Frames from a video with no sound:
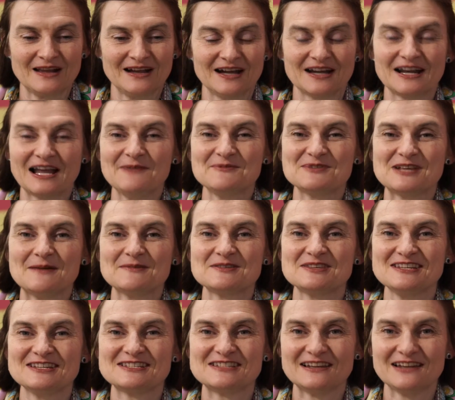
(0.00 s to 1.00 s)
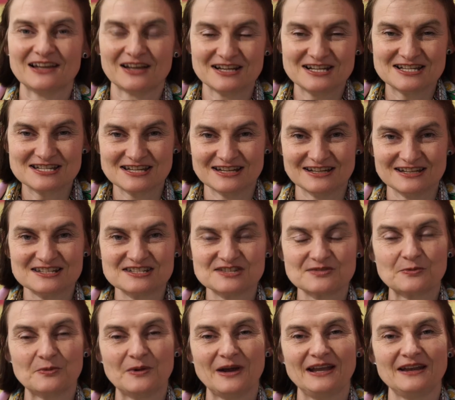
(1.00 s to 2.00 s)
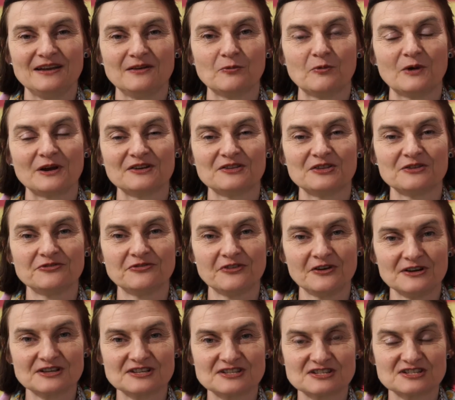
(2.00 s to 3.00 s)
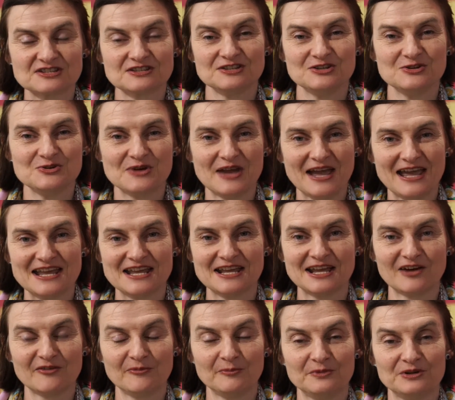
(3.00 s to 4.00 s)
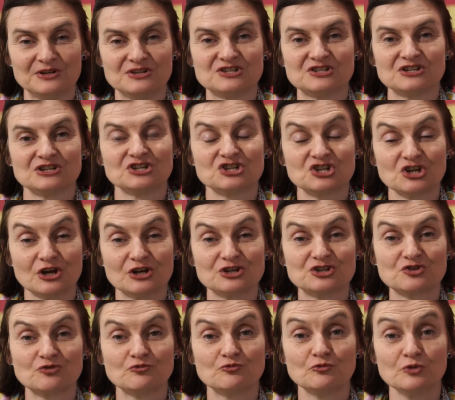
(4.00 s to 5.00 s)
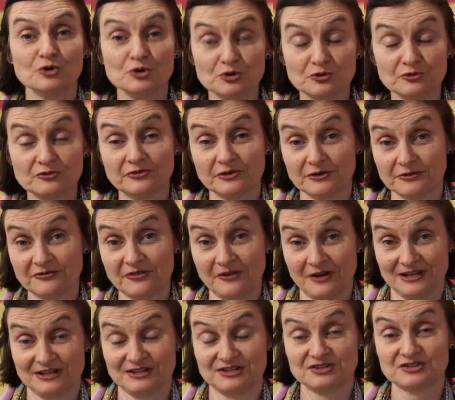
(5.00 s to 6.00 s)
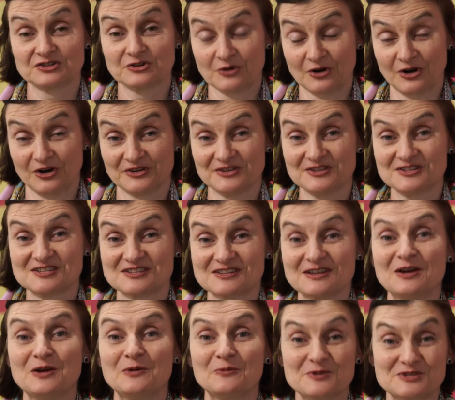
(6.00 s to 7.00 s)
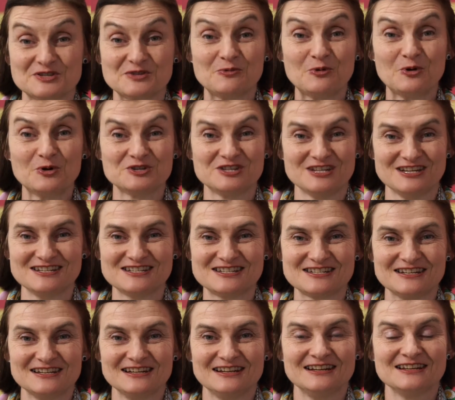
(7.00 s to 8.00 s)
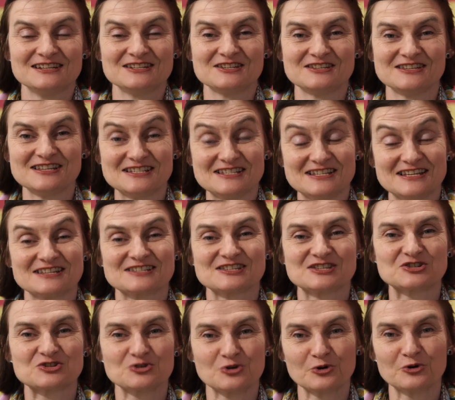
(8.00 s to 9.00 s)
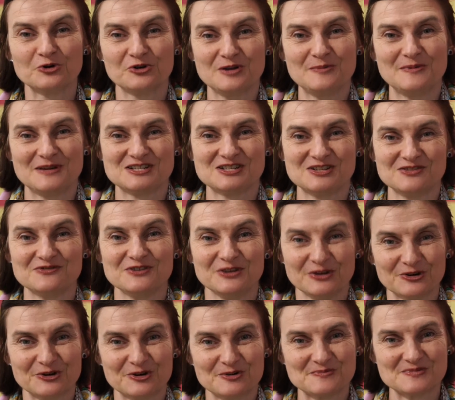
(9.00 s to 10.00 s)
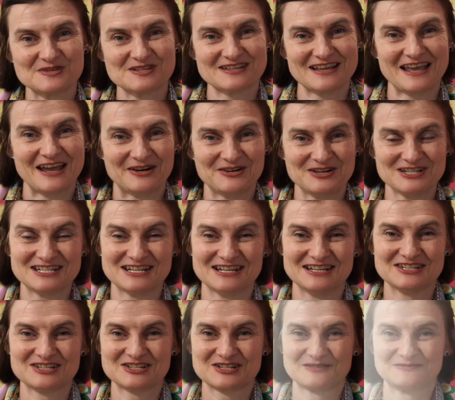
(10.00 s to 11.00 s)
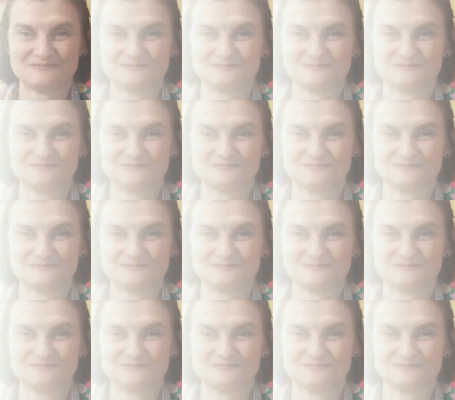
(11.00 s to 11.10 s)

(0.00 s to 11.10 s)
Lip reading: And I was absolutely delighted when one of the first UK government Church Roof Fund grants was awarded to this extraordinary bit of Europe's heritage.